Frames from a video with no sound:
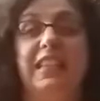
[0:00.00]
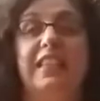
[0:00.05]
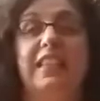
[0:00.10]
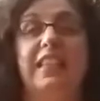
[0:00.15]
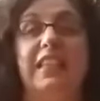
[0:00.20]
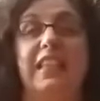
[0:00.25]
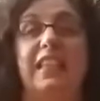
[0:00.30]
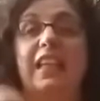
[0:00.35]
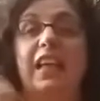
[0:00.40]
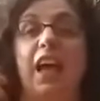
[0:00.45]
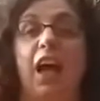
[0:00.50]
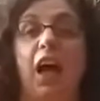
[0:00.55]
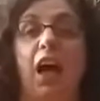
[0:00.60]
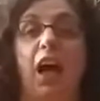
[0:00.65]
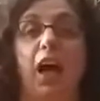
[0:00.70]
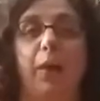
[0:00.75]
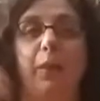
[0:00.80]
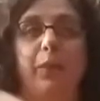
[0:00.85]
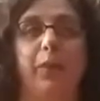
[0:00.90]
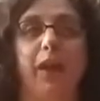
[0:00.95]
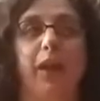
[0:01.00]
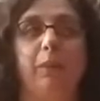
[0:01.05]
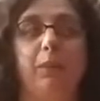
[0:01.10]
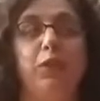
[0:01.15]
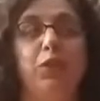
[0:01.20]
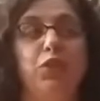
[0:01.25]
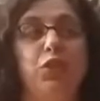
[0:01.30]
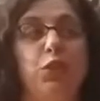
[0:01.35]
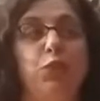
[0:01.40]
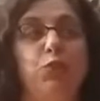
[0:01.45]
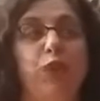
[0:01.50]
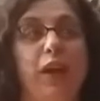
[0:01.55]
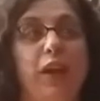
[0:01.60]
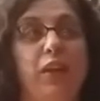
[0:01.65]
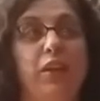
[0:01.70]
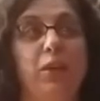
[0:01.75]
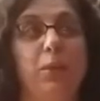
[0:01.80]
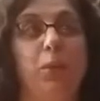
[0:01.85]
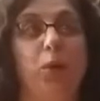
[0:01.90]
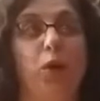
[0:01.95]
and I'm usually right on
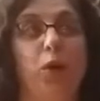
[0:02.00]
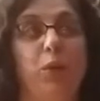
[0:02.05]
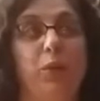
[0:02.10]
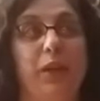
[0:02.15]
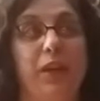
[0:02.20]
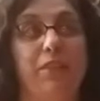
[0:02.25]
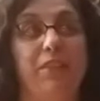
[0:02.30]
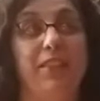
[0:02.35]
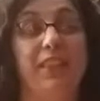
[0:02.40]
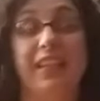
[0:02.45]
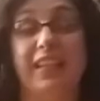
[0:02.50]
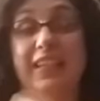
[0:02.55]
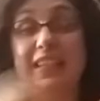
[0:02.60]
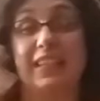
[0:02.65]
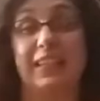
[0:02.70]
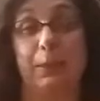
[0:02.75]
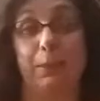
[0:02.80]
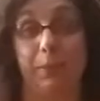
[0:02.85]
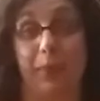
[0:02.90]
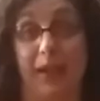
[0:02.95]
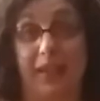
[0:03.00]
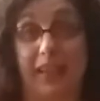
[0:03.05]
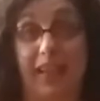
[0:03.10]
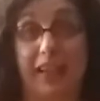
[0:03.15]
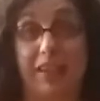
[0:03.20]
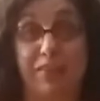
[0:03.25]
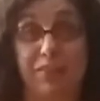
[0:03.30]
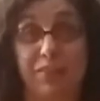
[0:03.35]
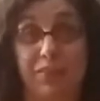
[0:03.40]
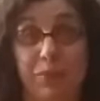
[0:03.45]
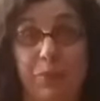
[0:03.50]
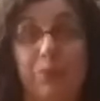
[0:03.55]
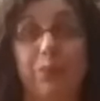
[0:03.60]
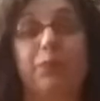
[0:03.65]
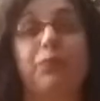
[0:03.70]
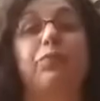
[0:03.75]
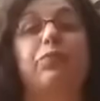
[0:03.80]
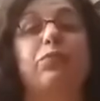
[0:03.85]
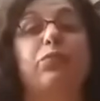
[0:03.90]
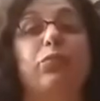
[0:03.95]
the ball with everything except my life.
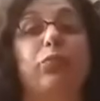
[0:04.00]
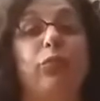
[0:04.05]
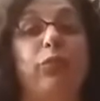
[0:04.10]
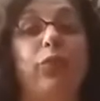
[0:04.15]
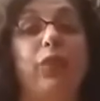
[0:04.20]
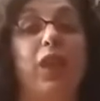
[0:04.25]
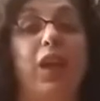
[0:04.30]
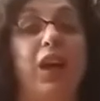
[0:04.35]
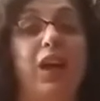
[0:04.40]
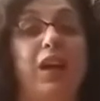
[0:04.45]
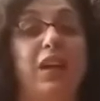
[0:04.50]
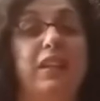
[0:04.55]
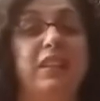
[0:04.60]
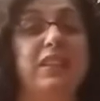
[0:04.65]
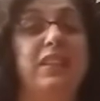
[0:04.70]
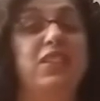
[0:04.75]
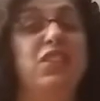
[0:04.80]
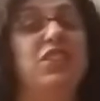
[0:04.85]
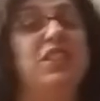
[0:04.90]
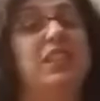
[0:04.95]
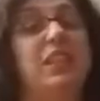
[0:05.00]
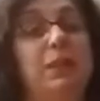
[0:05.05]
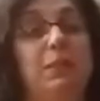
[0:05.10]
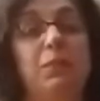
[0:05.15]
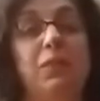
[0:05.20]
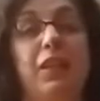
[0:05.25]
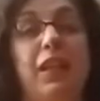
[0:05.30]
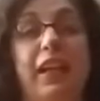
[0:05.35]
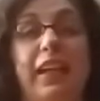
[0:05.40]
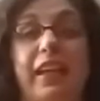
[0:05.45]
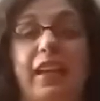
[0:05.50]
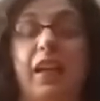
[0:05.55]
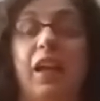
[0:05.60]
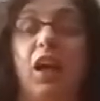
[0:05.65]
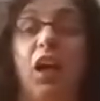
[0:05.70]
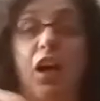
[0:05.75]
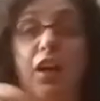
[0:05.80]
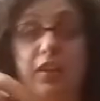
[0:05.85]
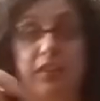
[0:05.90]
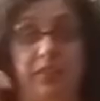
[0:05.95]
This just seemed like
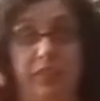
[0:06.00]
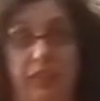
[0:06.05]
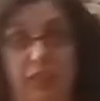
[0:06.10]
a good thing